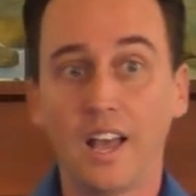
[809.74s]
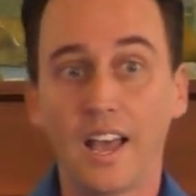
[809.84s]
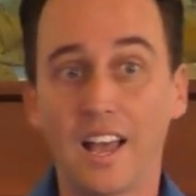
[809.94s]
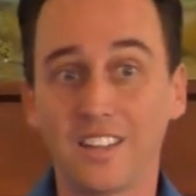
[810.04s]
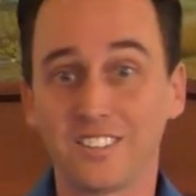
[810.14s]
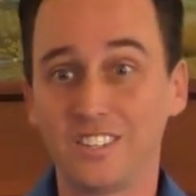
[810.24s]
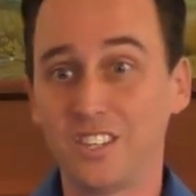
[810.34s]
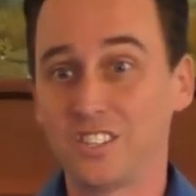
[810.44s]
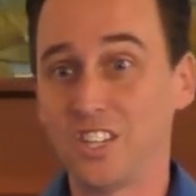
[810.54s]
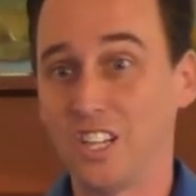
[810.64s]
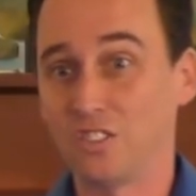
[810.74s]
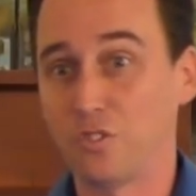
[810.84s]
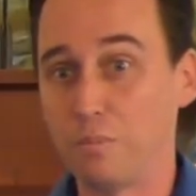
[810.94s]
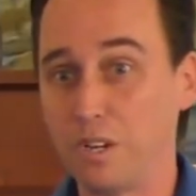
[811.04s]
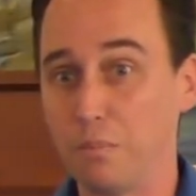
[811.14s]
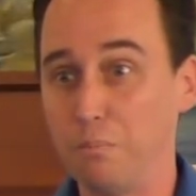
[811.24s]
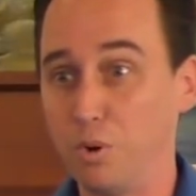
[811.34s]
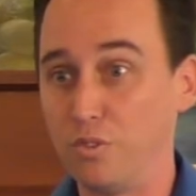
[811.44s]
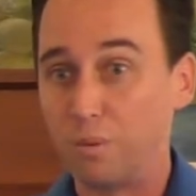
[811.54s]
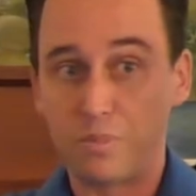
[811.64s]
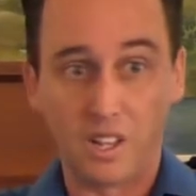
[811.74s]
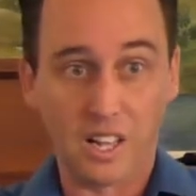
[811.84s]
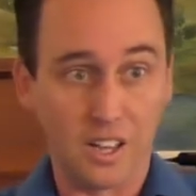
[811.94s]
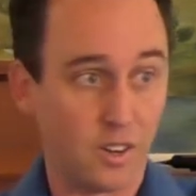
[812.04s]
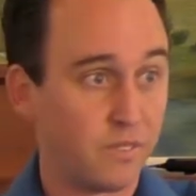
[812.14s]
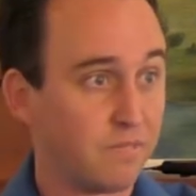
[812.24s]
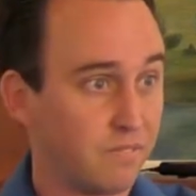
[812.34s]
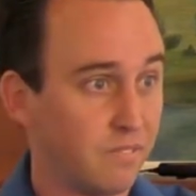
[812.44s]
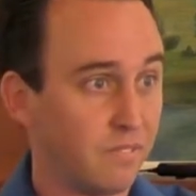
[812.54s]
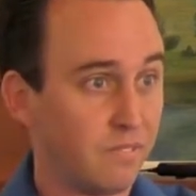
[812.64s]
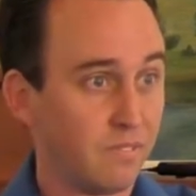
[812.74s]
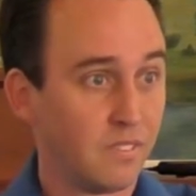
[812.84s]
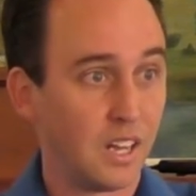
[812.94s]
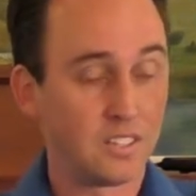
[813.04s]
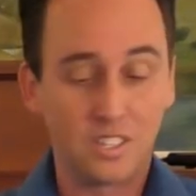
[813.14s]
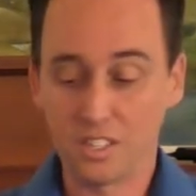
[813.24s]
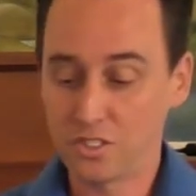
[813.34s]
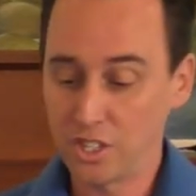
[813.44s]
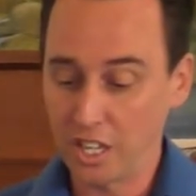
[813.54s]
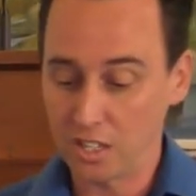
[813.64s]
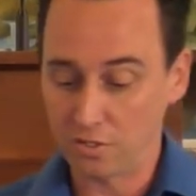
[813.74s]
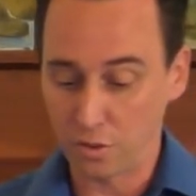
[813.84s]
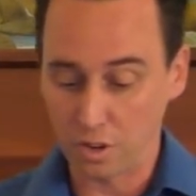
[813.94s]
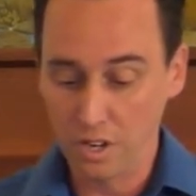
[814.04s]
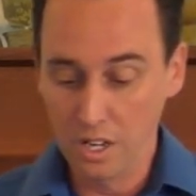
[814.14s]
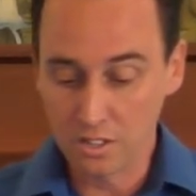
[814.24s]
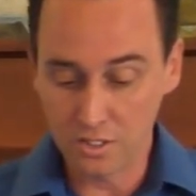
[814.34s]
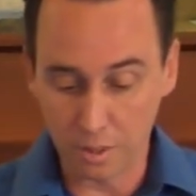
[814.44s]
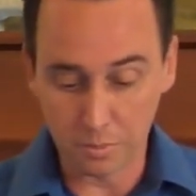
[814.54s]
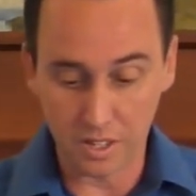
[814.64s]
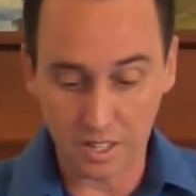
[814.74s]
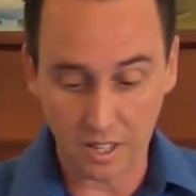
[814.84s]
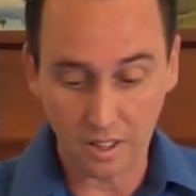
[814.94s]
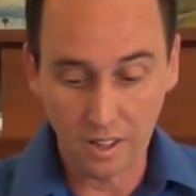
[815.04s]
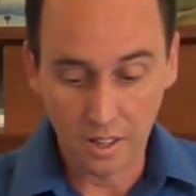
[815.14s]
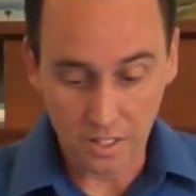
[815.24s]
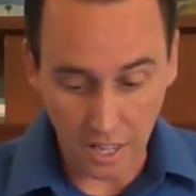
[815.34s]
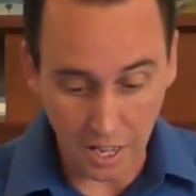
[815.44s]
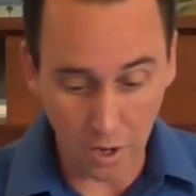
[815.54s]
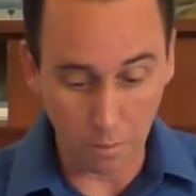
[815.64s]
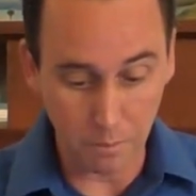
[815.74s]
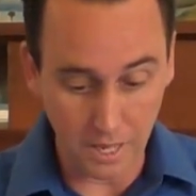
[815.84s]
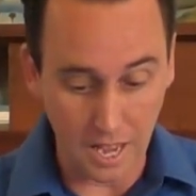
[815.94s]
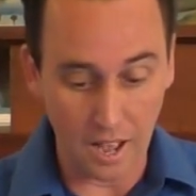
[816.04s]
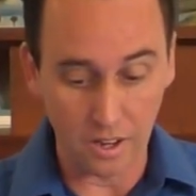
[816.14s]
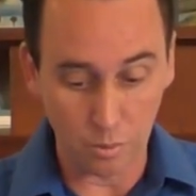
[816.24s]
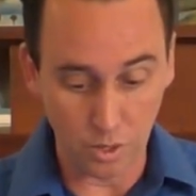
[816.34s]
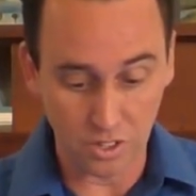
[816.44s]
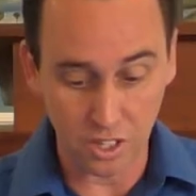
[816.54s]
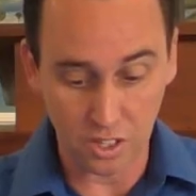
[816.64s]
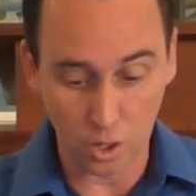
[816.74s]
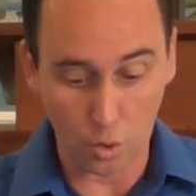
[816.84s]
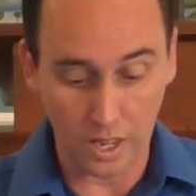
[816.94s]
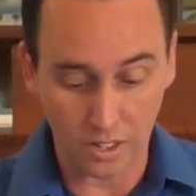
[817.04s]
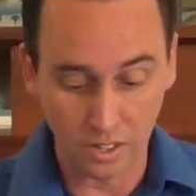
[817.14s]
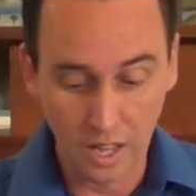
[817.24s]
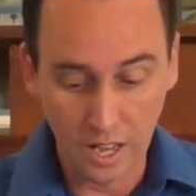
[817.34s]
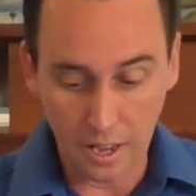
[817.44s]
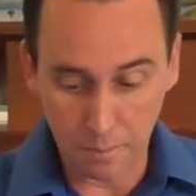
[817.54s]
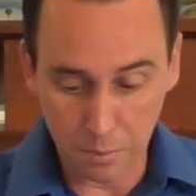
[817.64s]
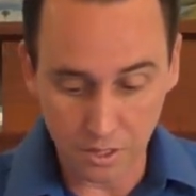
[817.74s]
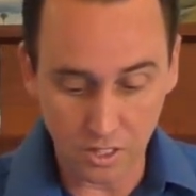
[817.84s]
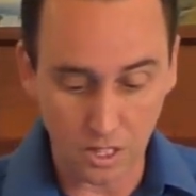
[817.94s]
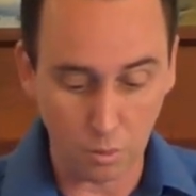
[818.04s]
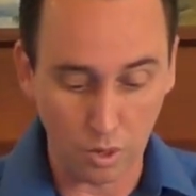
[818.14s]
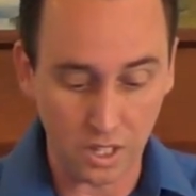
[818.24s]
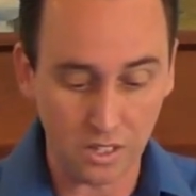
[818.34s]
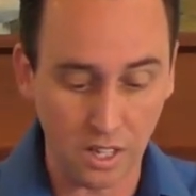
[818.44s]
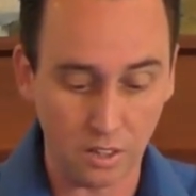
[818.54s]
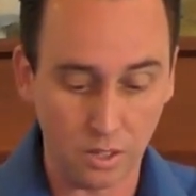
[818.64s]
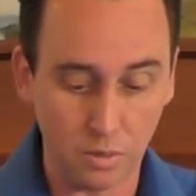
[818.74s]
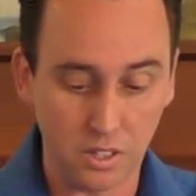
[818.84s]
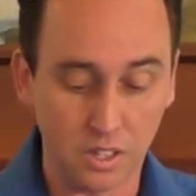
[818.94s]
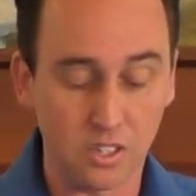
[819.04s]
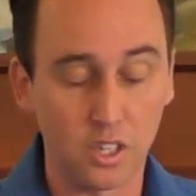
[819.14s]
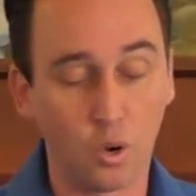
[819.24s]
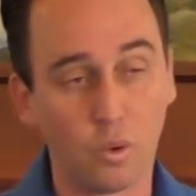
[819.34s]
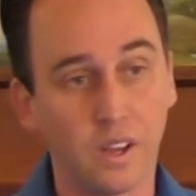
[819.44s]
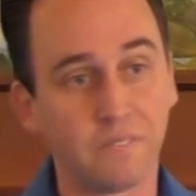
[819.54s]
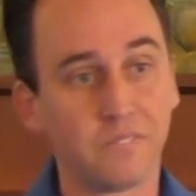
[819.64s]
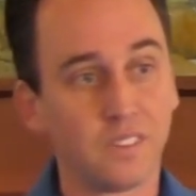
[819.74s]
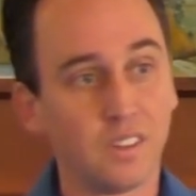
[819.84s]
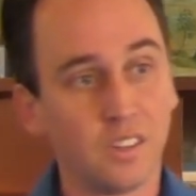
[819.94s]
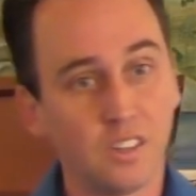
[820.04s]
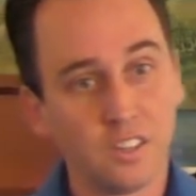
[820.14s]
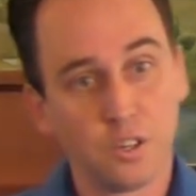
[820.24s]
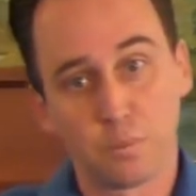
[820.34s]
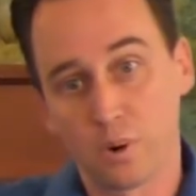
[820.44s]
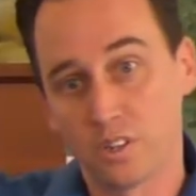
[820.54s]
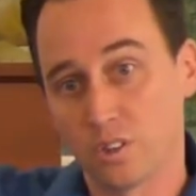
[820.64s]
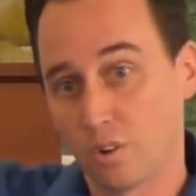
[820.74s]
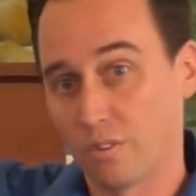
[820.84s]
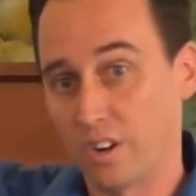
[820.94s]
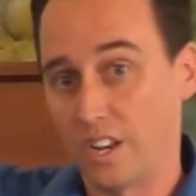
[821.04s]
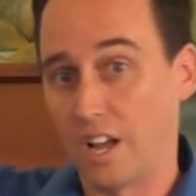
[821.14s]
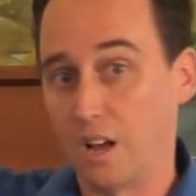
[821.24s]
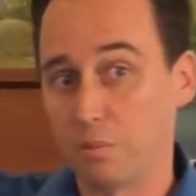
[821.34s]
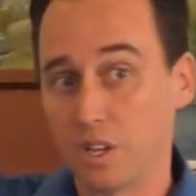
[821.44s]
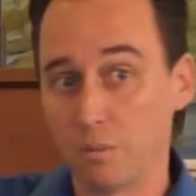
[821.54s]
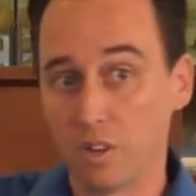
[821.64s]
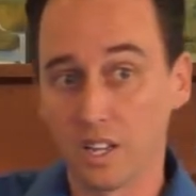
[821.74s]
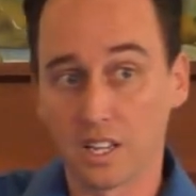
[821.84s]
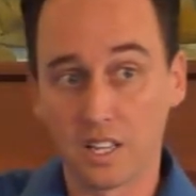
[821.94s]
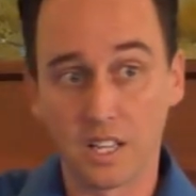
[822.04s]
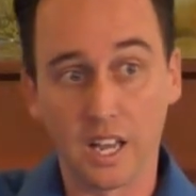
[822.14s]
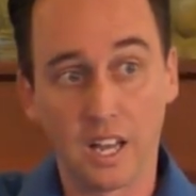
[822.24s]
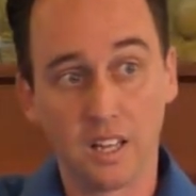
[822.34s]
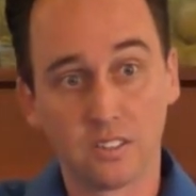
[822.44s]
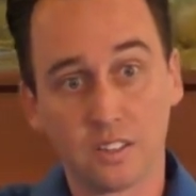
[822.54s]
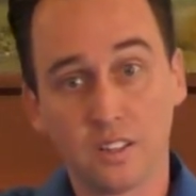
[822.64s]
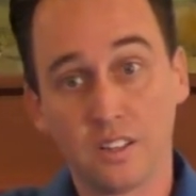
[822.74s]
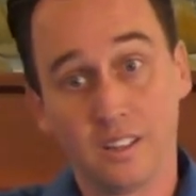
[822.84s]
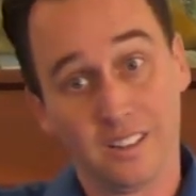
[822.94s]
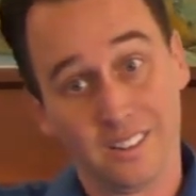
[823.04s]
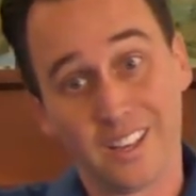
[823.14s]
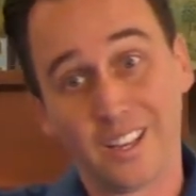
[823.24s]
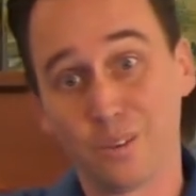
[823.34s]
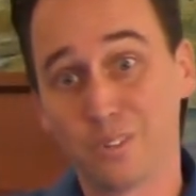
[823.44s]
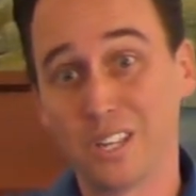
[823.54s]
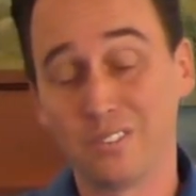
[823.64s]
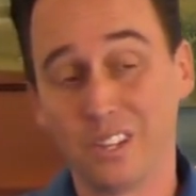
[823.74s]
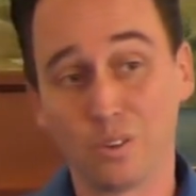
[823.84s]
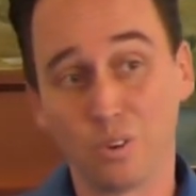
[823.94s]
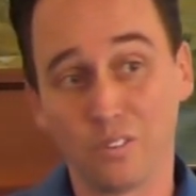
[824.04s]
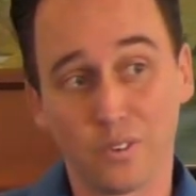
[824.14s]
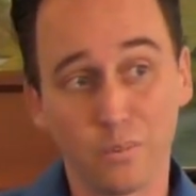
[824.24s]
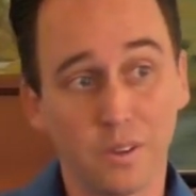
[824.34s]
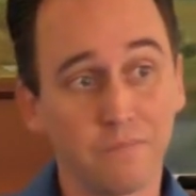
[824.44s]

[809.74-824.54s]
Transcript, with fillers: hey, I see a chance for me to move up the ladder. I see a chance for something to, to help me out. And we see Doeg's ambition and what he tells him. He says, you know what? Your priest over in Nob, Ahimelech and the guys, they helped David get away from it.